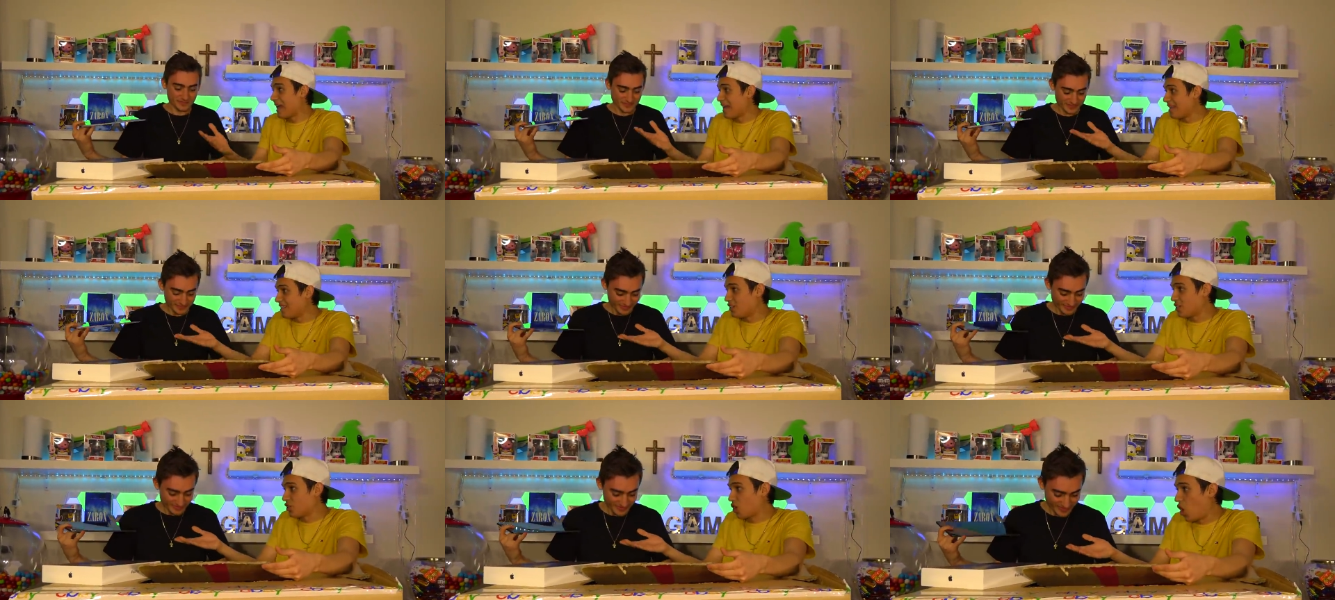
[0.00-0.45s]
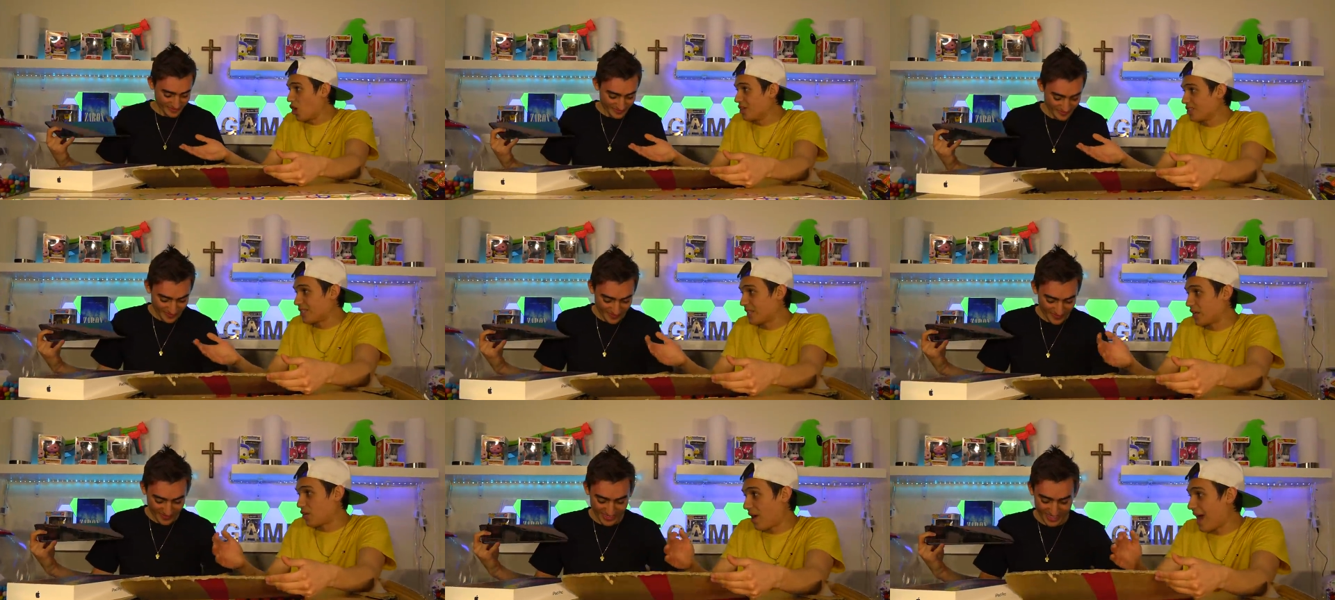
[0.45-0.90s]
Speaker 1: That is just
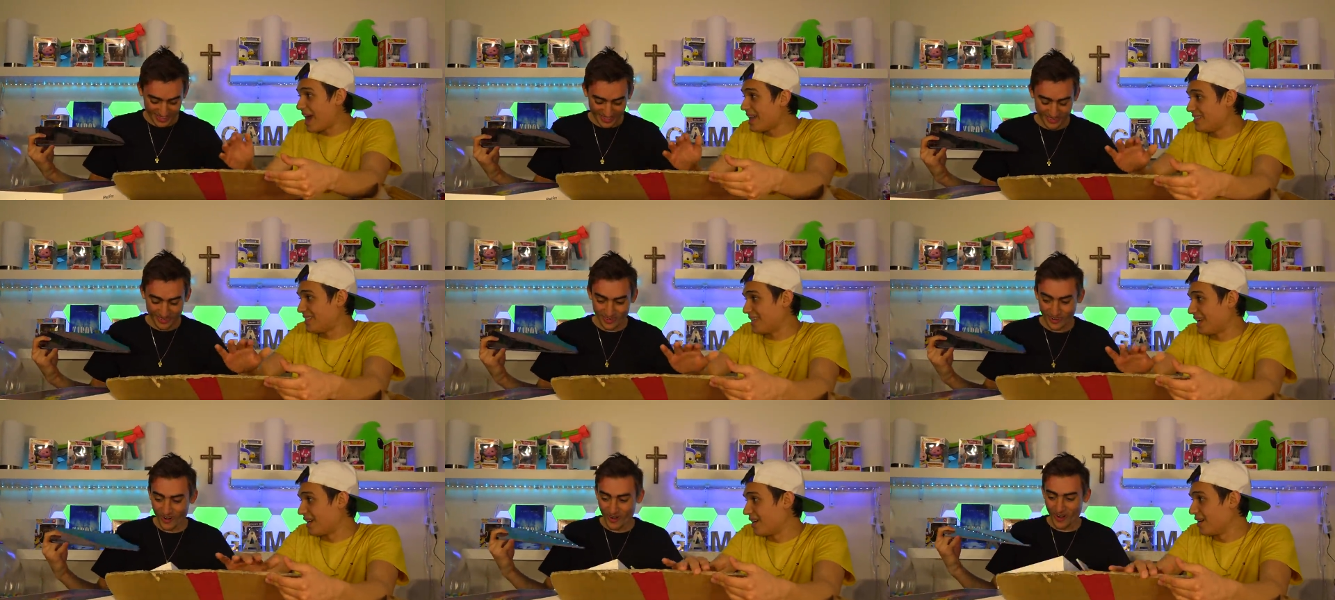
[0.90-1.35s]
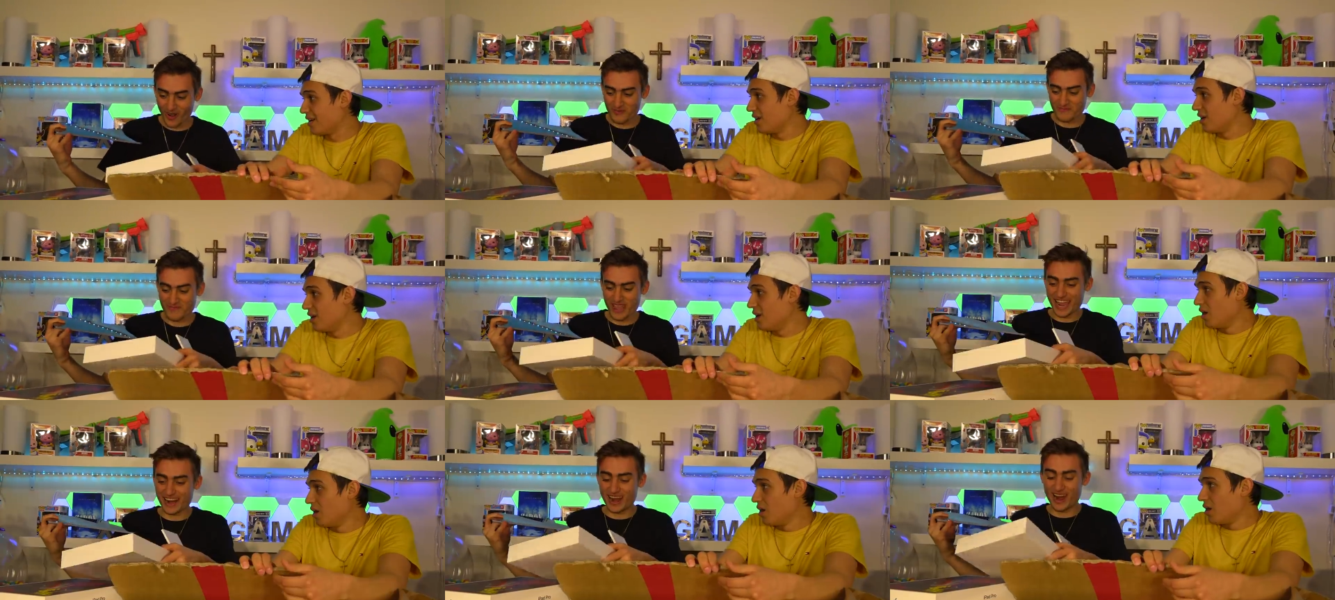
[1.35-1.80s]
honestly crazy. Oh
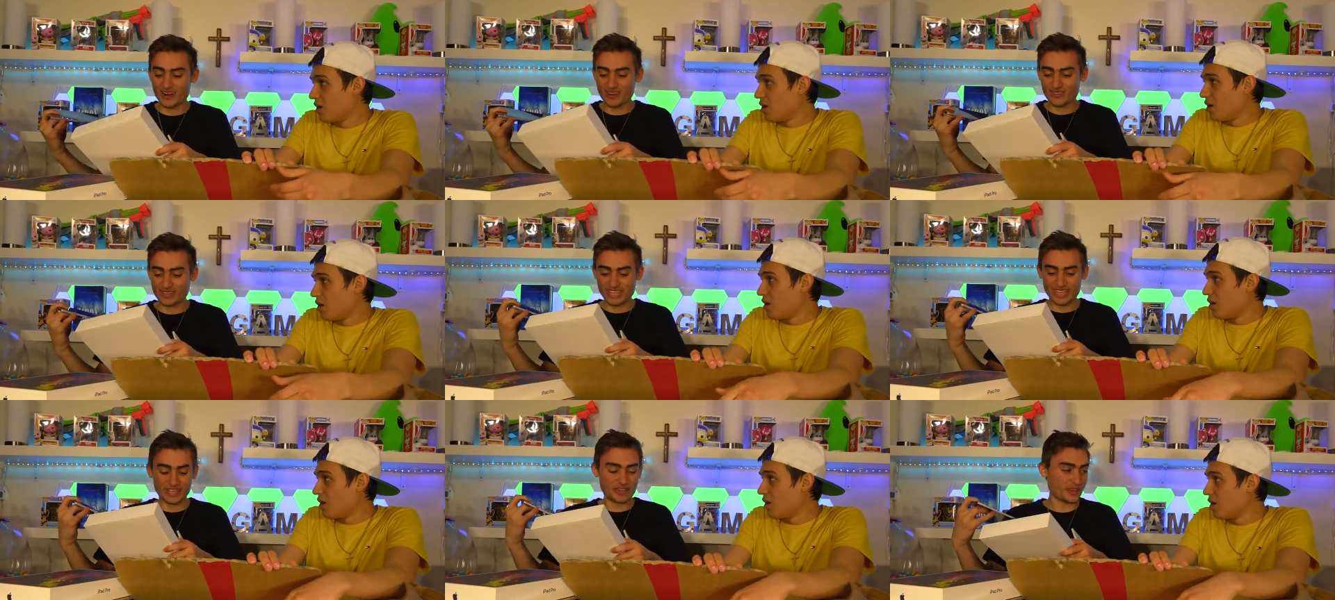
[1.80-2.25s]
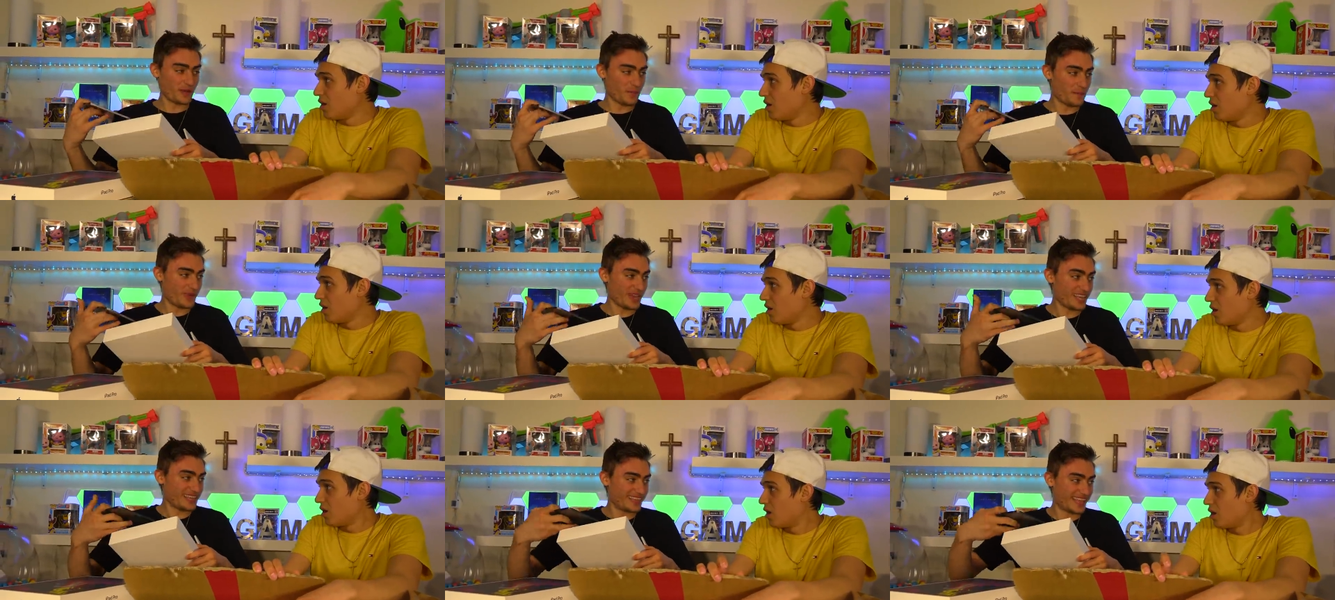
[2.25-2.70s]
man. I don't think you
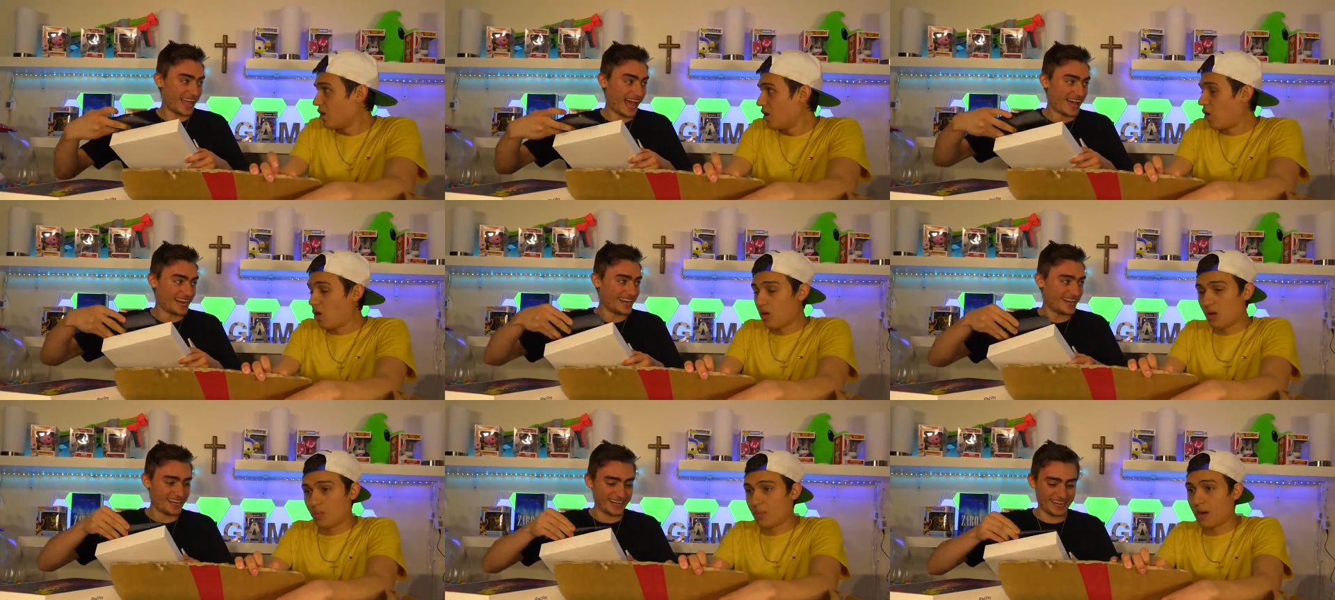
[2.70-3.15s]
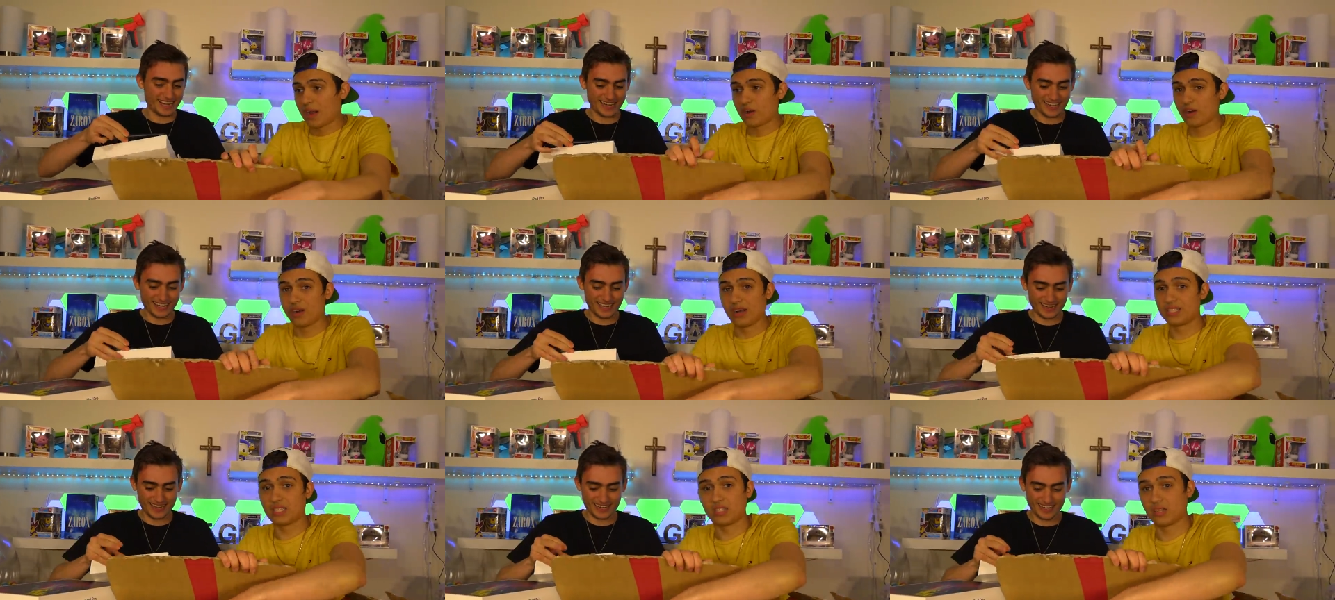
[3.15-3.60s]
can beat that. Oh my
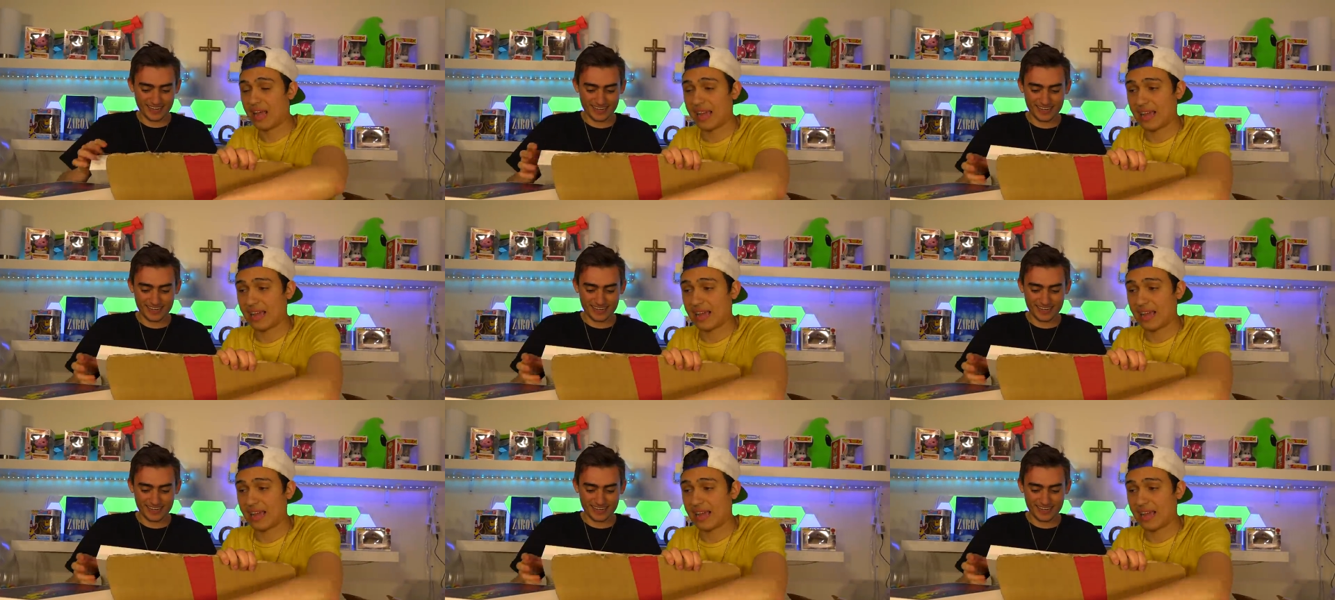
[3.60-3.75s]
goodness.